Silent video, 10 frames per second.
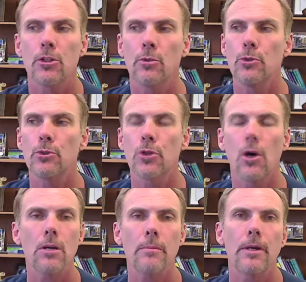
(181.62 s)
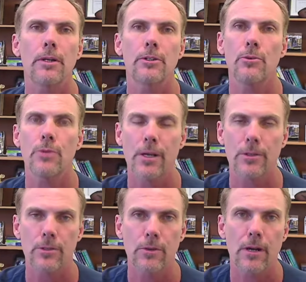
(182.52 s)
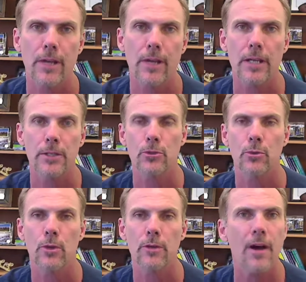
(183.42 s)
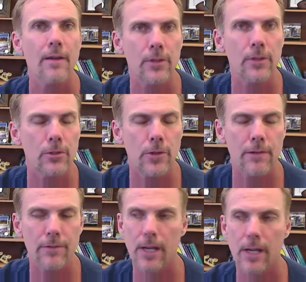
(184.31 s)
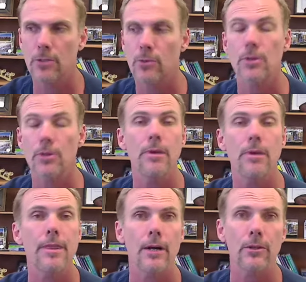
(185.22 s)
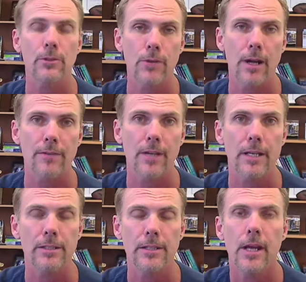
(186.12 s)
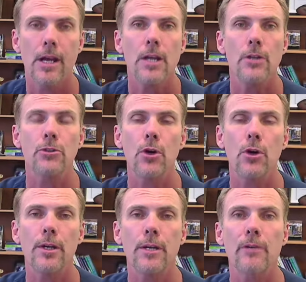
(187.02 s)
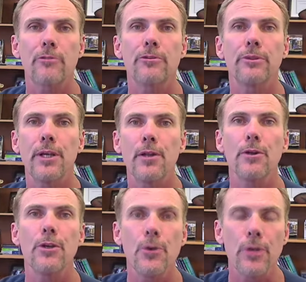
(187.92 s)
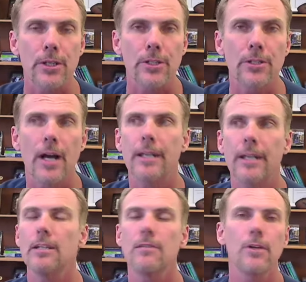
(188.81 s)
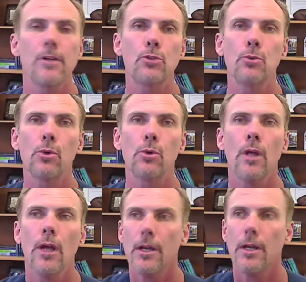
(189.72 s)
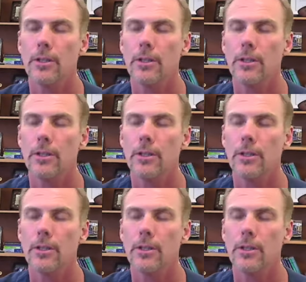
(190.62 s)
So when you talk about a 2,000 graft case or a 2,500 graft case or a 3,000 graft case, you're talking about follicular units, not individual